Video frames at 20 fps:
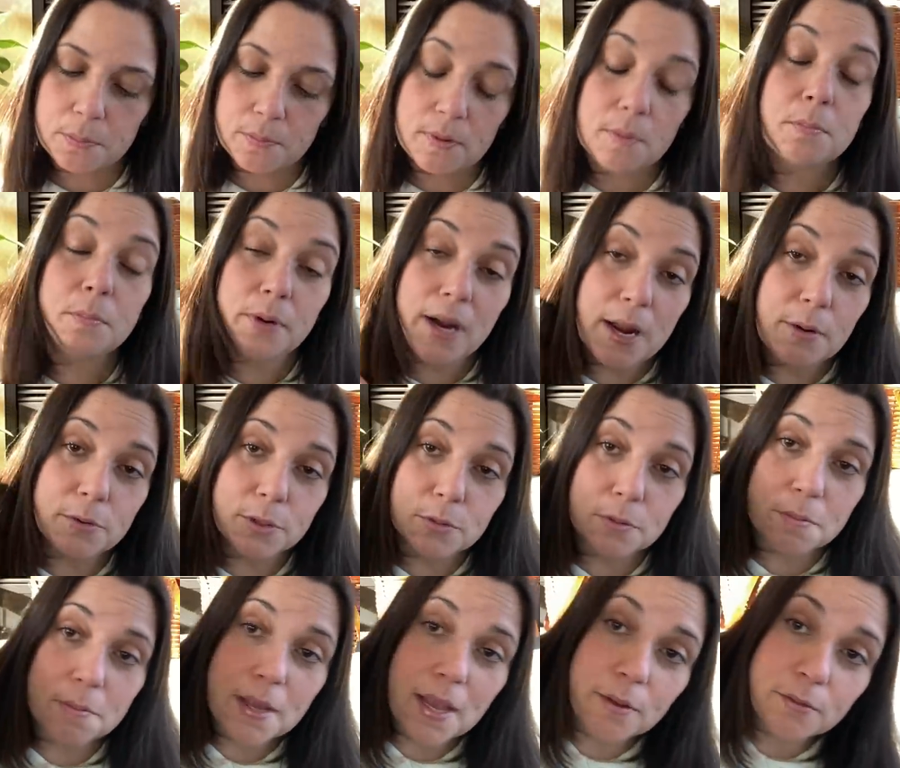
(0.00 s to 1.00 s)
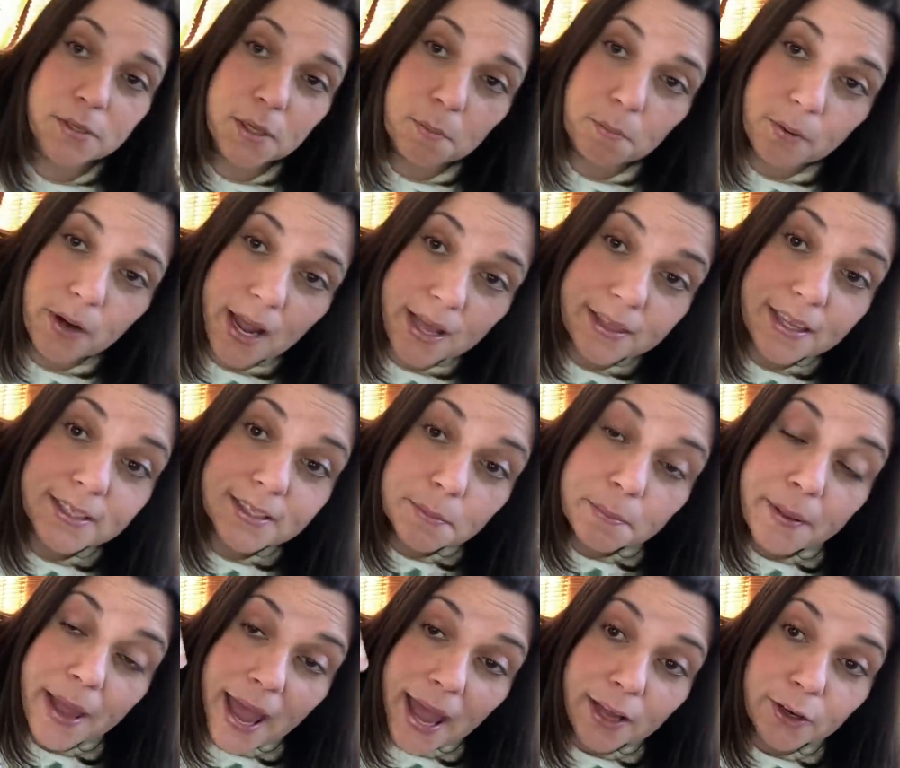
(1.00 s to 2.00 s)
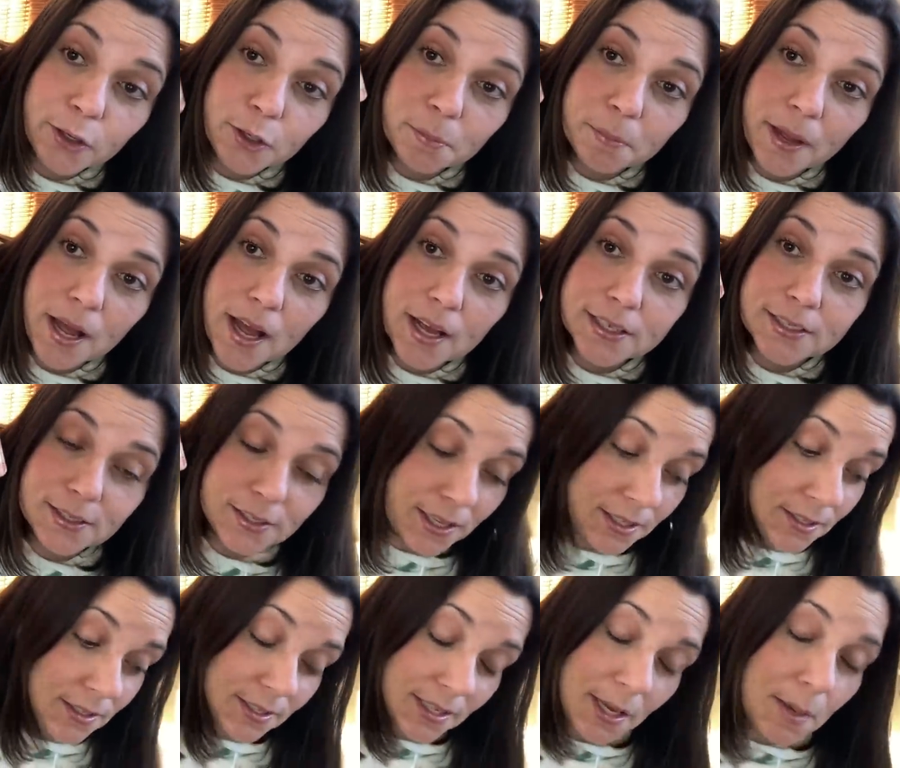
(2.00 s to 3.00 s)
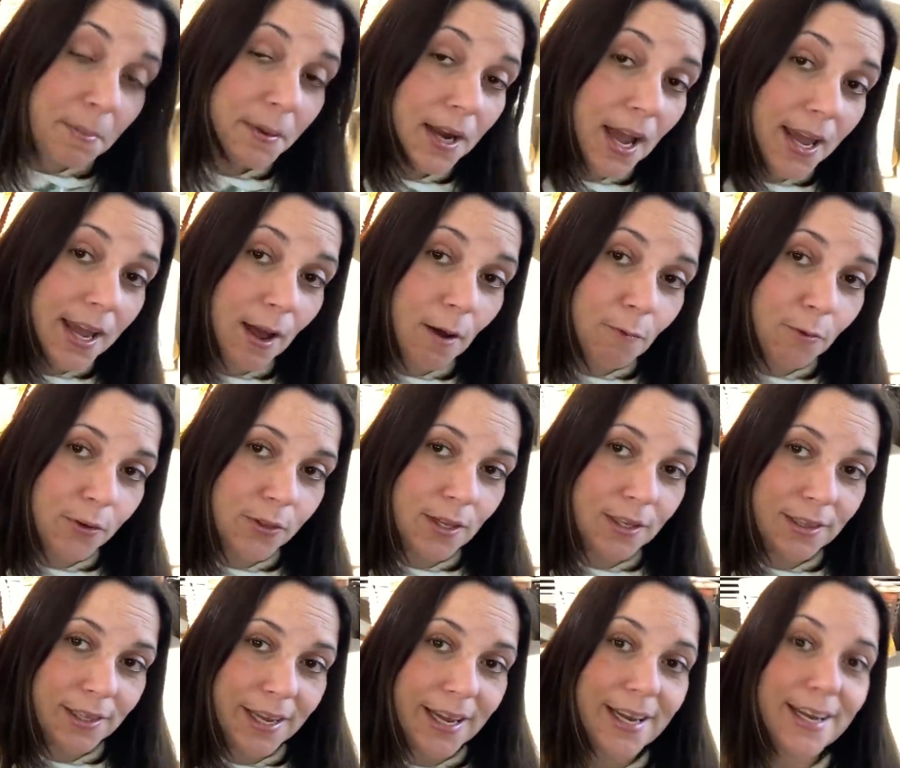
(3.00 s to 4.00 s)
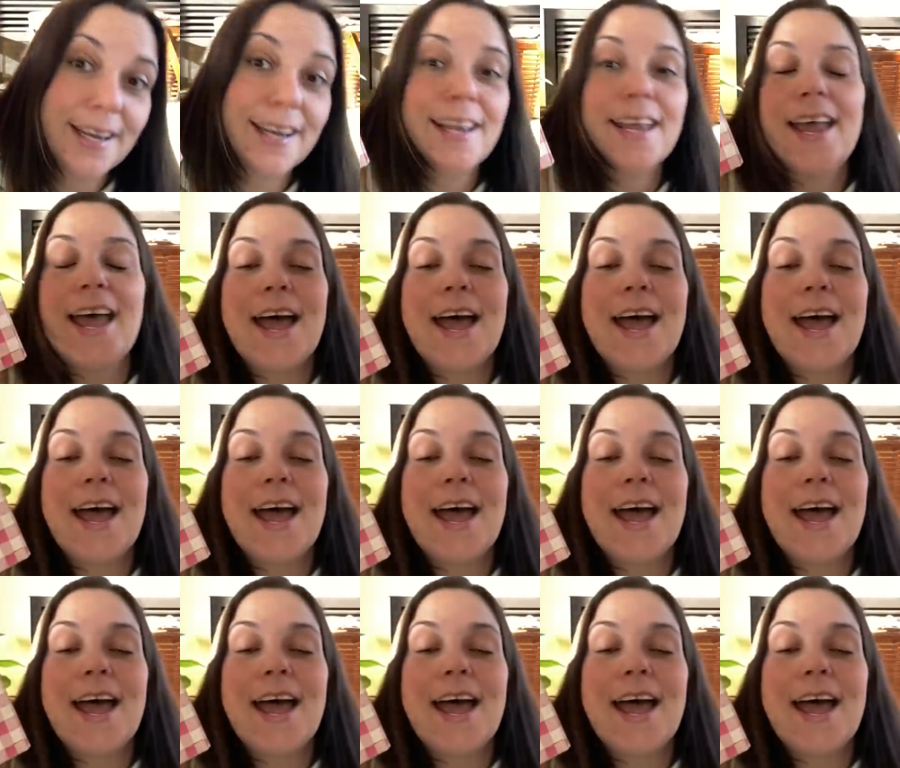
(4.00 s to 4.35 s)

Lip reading: and Brad was with me, I was like, "Brad, that's a pattern box. Let's keep an eye out for the lid."